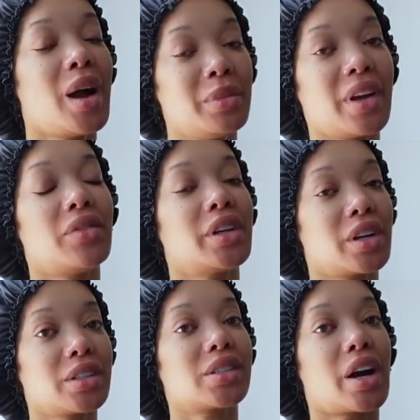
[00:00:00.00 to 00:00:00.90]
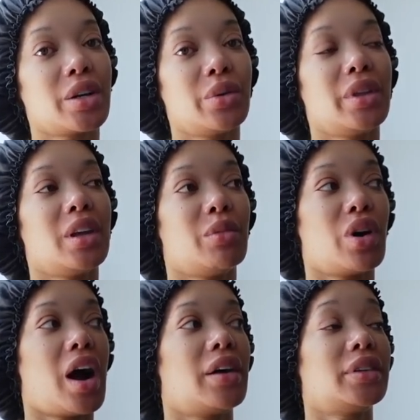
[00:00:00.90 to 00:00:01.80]
I'm definitely gonna start doing that
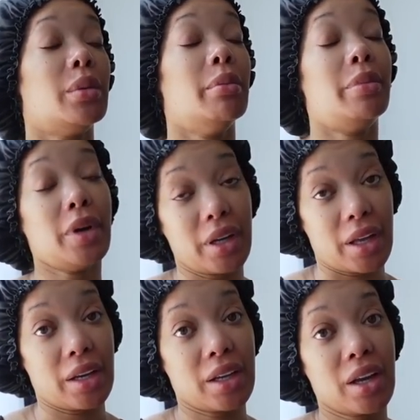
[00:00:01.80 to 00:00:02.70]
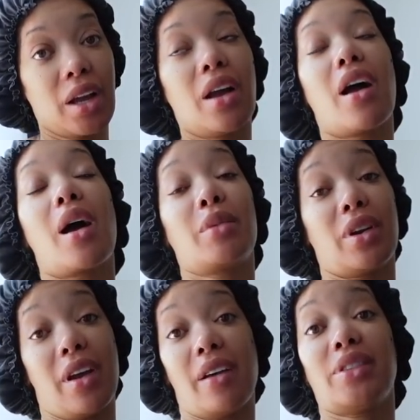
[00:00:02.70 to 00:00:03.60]
more often, but I'm
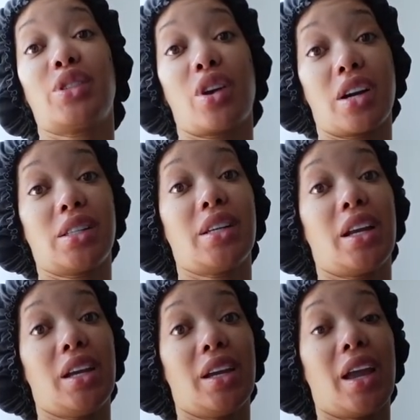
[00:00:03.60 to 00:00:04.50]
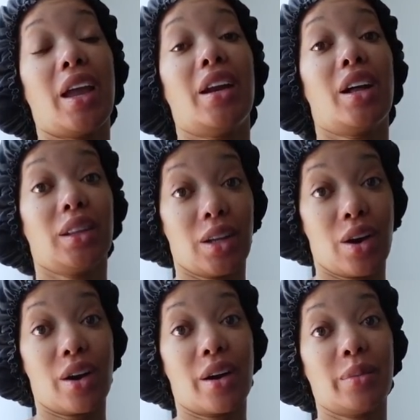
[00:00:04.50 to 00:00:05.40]
gonna have to start setting an
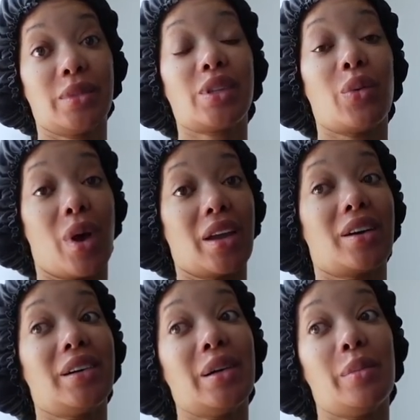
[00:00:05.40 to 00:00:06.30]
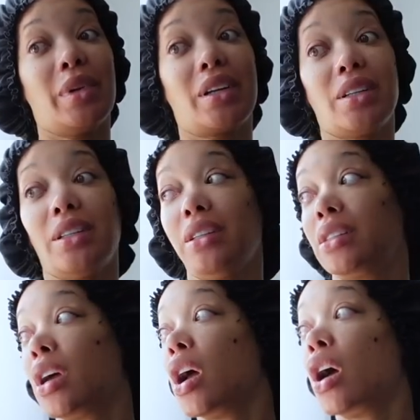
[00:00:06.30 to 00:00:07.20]
alarm to wake up because
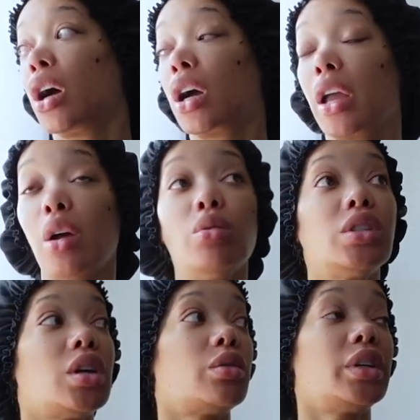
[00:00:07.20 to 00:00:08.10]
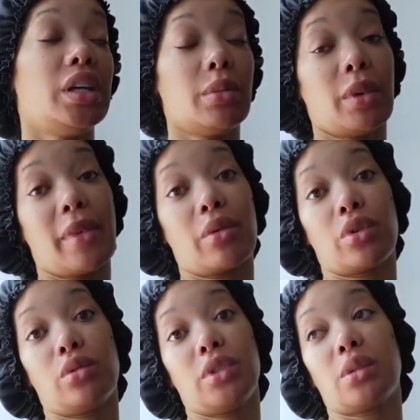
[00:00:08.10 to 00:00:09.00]
it was so dim in my
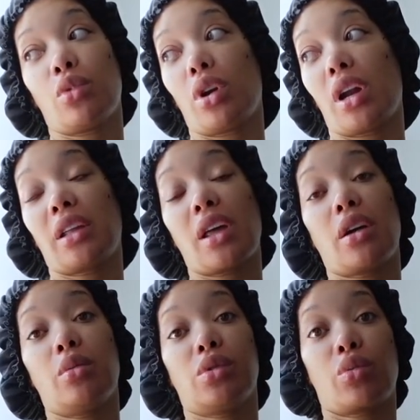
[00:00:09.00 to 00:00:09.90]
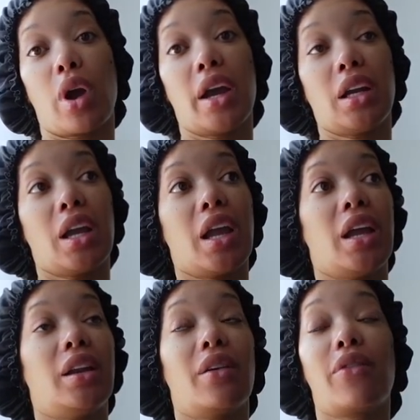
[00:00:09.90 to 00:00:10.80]
room this morning. I thought it was raining,
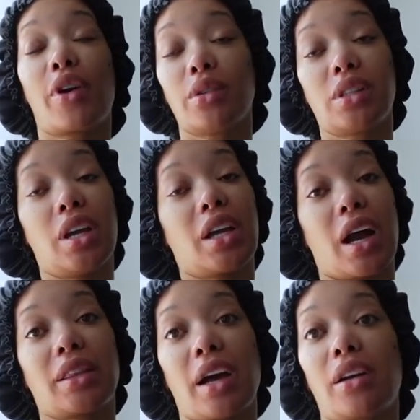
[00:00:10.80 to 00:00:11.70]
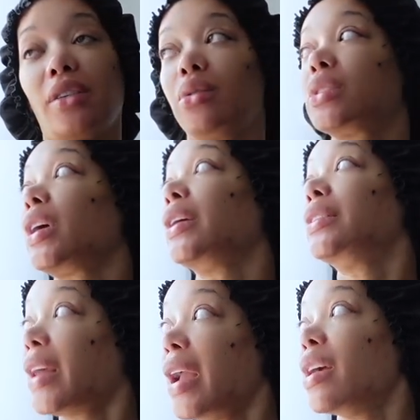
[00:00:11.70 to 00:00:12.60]
and the first thing I thought it was
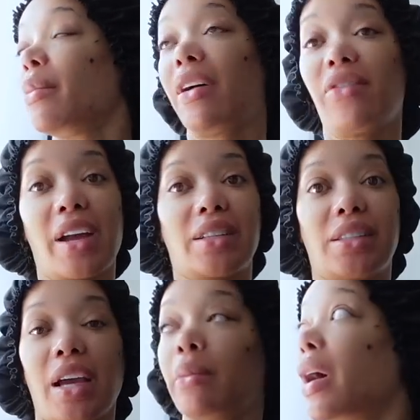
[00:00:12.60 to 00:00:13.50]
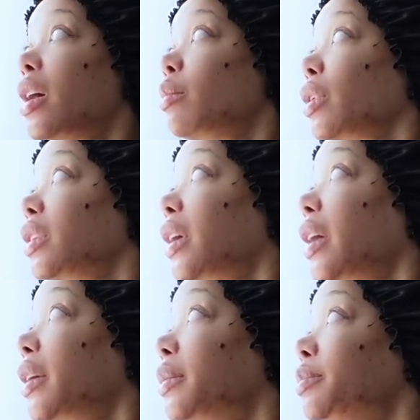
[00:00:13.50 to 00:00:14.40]
like, damn, I forgot to take my umbrella
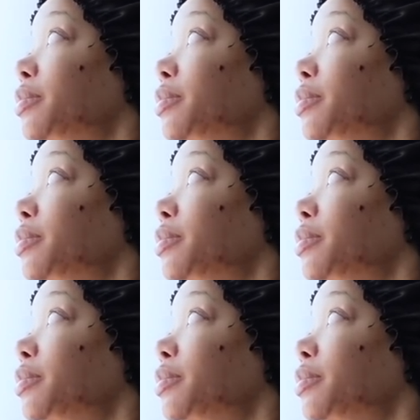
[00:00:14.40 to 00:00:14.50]
down.